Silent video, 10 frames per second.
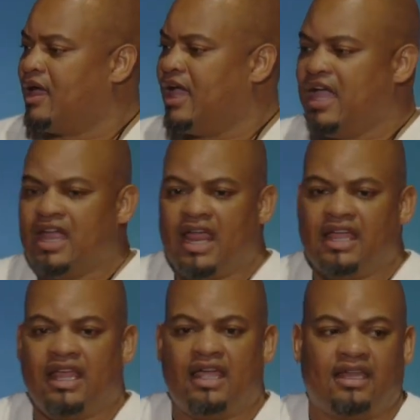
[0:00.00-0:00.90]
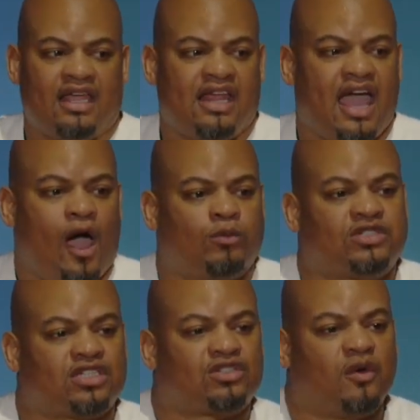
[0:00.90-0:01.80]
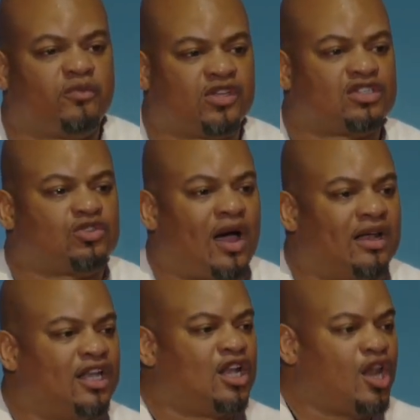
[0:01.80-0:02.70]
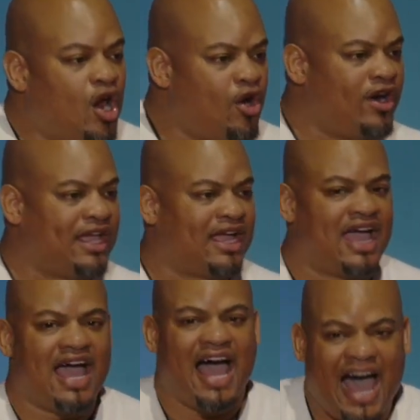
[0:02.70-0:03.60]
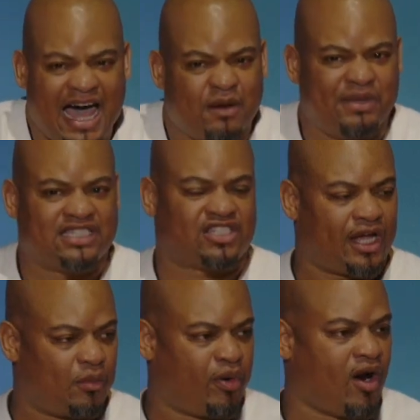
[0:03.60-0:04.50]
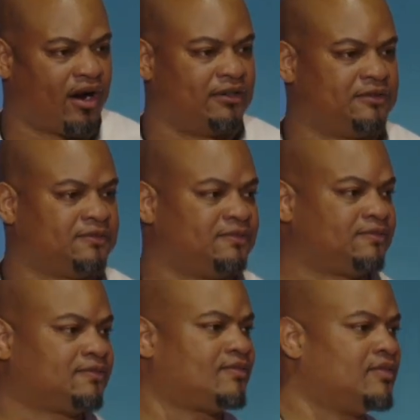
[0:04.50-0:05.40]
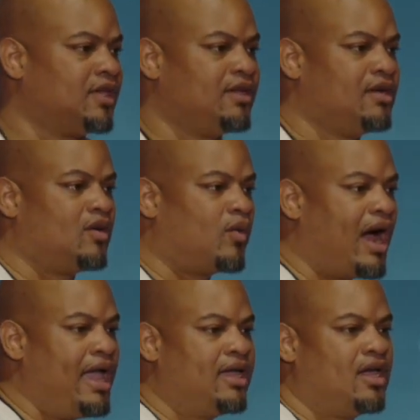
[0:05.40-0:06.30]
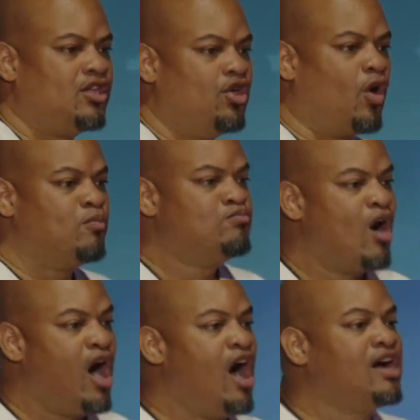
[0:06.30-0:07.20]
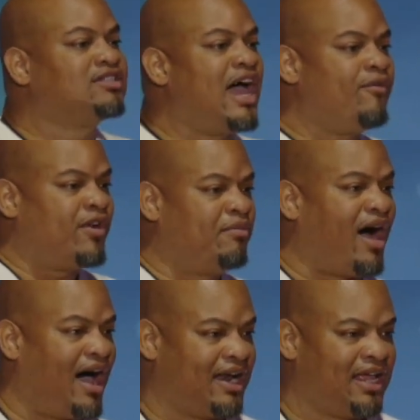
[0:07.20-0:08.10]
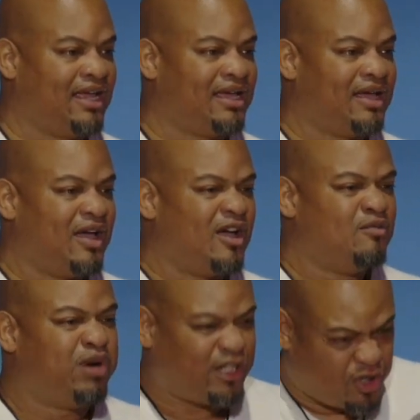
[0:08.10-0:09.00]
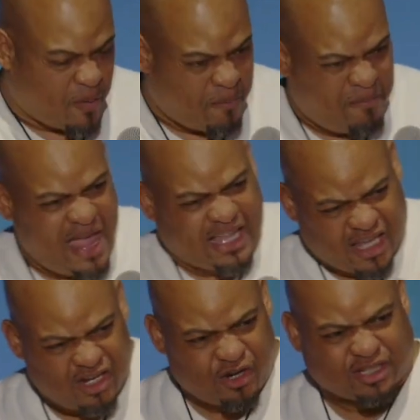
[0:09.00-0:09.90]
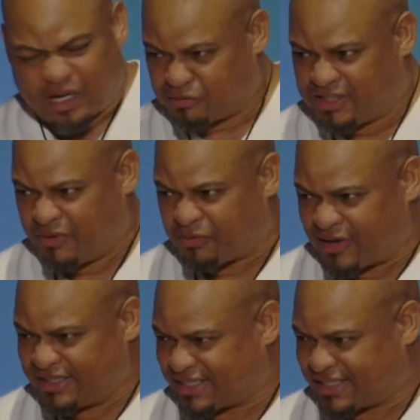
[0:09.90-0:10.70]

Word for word: and, and, and, and it helps us to, to start learning how to be set apart. Right? You're amongst everybody, but you're making yourself different.